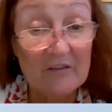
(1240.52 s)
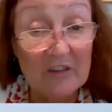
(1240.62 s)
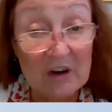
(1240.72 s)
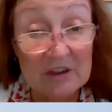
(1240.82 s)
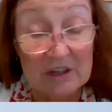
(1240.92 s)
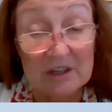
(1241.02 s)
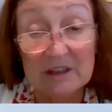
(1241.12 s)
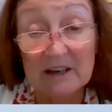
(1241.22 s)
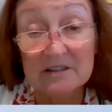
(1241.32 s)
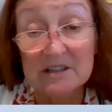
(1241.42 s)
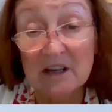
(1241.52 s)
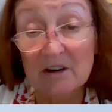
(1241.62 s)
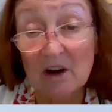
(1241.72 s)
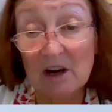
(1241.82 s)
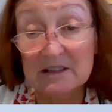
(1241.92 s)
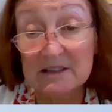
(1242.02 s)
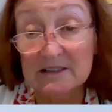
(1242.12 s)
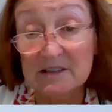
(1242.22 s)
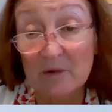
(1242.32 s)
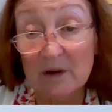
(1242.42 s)
Further, there is no guidance
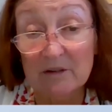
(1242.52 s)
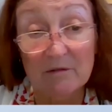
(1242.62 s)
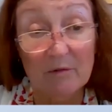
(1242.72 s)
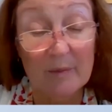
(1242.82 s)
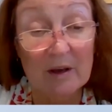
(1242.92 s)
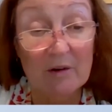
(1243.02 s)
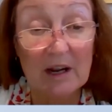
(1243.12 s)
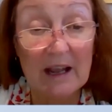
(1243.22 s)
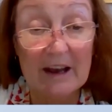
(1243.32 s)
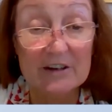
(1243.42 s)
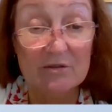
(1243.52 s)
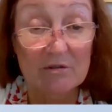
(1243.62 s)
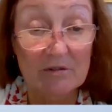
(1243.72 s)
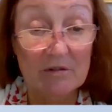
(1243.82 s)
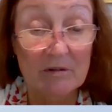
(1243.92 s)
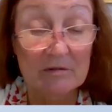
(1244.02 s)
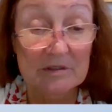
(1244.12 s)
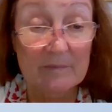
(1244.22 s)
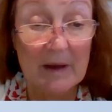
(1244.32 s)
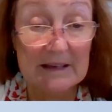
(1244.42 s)
as to whether it will be on a cash or accruals
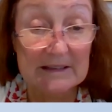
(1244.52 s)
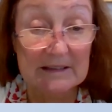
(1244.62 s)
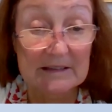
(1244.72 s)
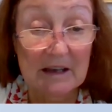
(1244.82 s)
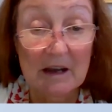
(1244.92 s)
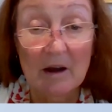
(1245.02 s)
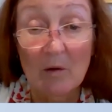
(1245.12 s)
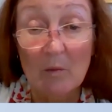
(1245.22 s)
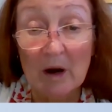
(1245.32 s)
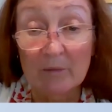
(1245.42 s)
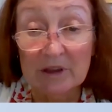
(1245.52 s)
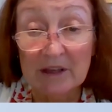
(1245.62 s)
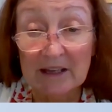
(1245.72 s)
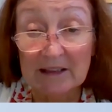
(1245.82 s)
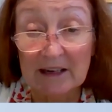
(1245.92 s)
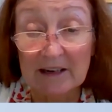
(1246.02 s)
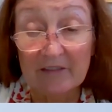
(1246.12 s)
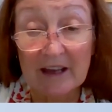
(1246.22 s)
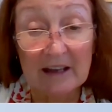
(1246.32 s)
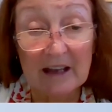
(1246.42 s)
basis. One would think that if
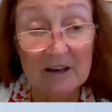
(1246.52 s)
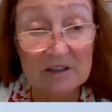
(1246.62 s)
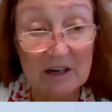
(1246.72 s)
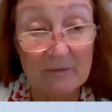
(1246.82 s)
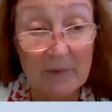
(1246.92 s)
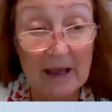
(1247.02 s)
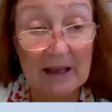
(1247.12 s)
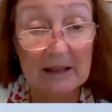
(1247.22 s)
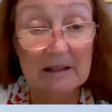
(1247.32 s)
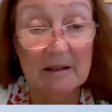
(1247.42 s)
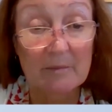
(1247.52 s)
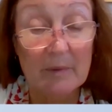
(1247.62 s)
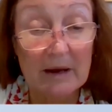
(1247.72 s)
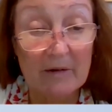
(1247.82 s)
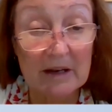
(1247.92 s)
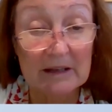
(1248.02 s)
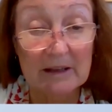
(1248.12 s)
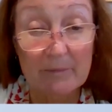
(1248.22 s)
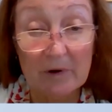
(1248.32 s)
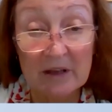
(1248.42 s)
they're going to compare the period in
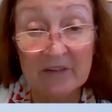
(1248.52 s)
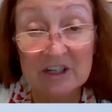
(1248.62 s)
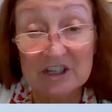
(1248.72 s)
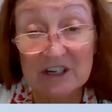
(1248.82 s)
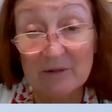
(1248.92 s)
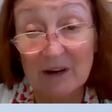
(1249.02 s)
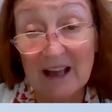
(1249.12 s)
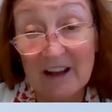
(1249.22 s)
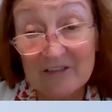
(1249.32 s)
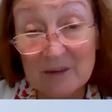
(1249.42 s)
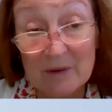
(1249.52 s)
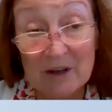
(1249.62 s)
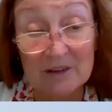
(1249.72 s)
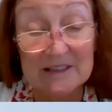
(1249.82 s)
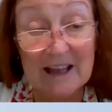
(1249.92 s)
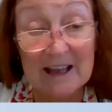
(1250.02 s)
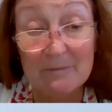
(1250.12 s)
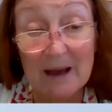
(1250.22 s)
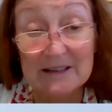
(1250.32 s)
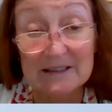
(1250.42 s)
the previous year, it will have to be on the same
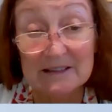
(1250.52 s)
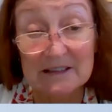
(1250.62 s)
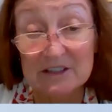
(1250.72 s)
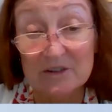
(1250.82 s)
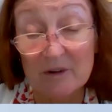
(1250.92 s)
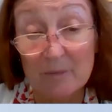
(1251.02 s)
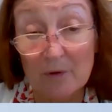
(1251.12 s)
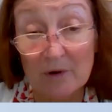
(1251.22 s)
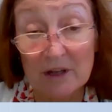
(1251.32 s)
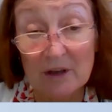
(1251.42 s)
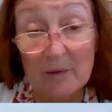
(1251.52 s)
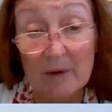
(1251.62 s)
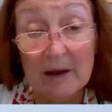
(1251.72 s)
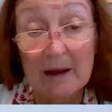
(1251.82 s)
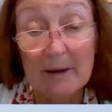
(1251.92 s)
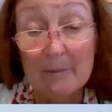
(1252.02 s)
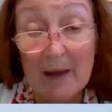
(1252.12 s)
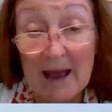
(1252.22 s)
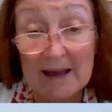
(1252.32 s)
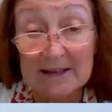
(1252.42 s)
basis as you're reporting your
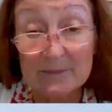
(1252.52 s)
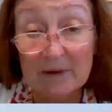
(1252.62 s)
BAS.